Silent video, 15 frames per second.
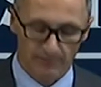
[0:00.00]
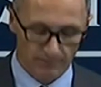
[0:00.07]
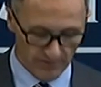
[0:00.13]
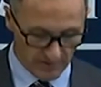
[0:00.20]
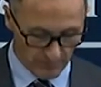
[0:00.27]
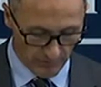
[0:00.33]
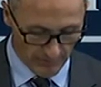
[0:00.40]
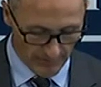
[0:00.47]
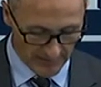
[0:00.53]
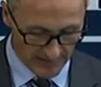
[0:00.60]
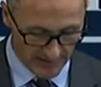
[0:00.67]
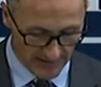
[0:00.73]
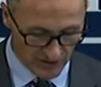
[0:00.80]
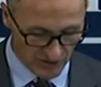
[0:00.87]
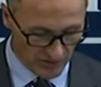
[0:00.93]
the
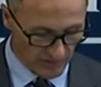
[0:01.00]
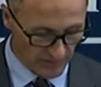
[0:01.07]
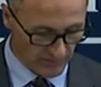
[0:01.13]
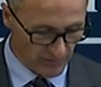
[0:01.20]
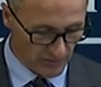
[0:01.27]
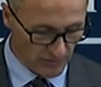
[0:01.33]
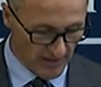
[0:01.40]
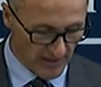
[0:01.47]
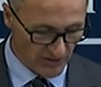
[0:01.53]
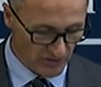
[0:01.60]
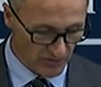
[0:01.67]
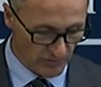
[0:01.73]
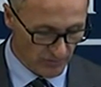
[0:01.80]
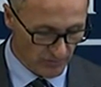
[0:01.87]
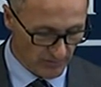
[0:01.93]
implementation of new
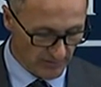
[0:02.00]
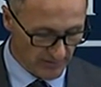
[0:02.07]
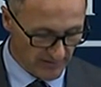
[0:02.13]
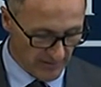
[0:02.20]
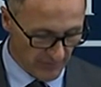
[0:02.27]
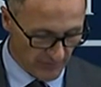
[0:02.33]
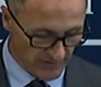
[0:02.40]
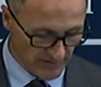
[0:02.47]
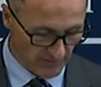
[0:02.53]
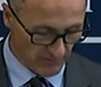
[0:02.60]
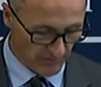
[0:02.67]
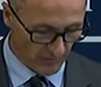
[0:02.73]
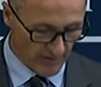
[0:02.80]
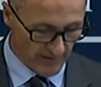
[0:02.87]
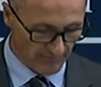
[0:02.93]
national terrorism
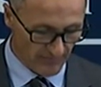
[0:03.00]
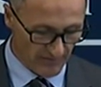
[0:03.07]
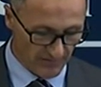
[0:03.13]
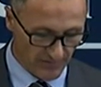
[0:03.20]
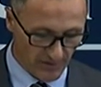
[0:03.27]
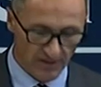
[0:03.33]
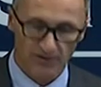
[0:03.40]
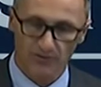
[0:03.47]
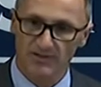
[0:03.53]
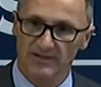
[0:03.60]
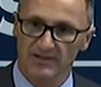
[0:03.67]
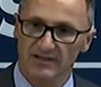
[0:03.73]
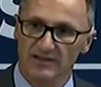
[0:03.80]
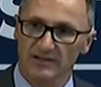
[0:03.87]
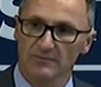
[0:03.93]
threat advisory
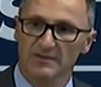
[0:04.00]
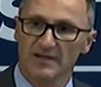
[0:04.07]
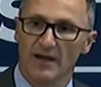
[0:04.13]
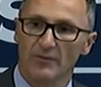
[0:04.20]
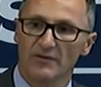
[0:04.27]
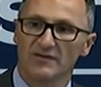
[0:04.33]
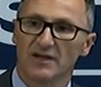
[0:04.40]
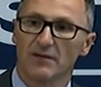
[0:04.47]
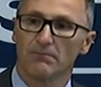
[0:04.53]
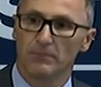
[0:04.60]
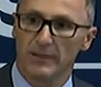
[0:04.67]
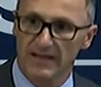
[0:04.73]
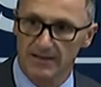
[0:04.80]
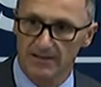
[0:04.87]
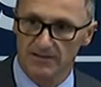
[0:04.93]
systems, and we've seen
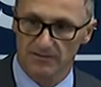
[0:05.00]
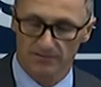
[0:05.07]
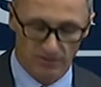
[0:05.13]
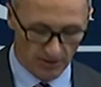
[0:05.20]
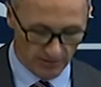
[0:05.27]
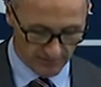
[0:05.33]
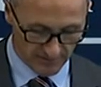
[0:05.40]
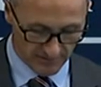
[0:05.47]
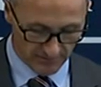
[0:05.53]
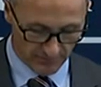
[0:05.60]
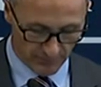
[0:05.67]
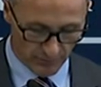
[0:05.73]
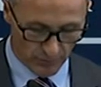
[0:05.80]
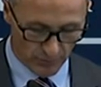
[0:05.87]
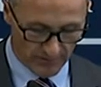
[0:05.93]
billions of dollars
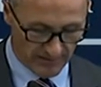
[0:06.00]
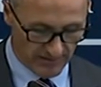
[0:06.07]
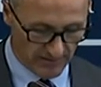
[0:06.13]
poured